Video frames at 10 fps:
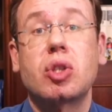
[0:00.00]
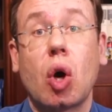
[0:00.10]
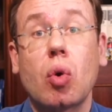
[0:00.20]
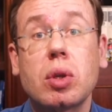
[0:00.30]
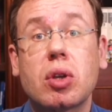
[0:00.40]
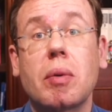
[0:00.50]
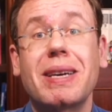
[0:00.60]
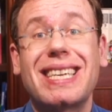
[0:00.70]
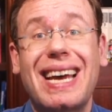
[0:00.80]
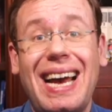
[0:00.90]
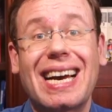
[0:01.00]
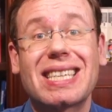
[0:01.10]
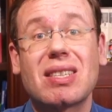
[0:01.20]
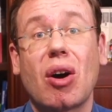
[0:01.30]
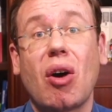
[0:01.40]
Don't commit
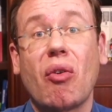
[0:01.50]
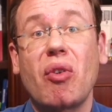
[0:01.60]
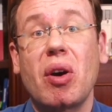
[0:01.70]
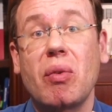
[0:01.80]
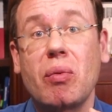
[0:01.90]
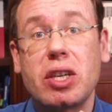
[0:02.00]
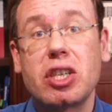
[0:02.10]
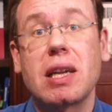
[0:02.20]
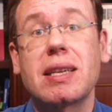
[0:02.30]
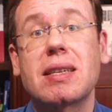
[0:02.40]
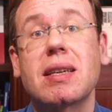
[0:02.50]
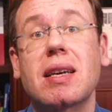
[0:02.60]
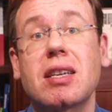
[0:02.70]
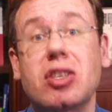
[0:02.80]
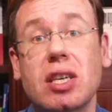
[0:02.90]
acts of vigilant
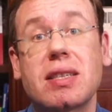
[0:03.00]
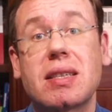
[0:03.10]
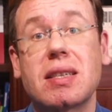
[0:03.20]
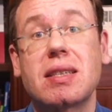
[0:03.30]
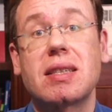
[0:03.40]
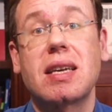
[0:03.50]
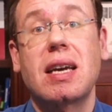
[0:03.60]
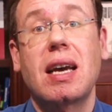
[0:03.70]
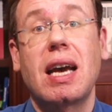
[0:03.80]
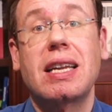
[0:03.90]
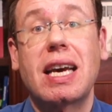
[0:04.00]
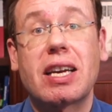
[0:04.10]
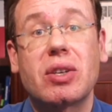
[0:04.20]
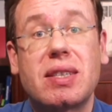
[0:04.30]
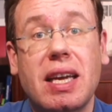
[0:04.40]
justice and
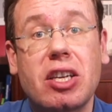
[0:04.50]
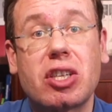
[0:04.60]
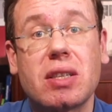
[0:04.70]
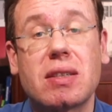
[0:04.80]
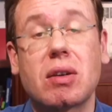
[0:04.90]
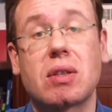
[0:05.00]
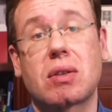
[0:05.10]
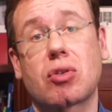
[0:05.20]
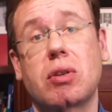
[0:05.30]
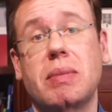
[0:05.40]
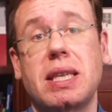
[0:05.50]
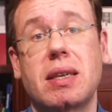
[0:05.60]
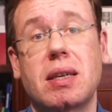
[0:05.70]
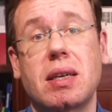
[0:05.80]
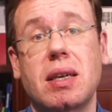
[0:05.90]
accusations on social media.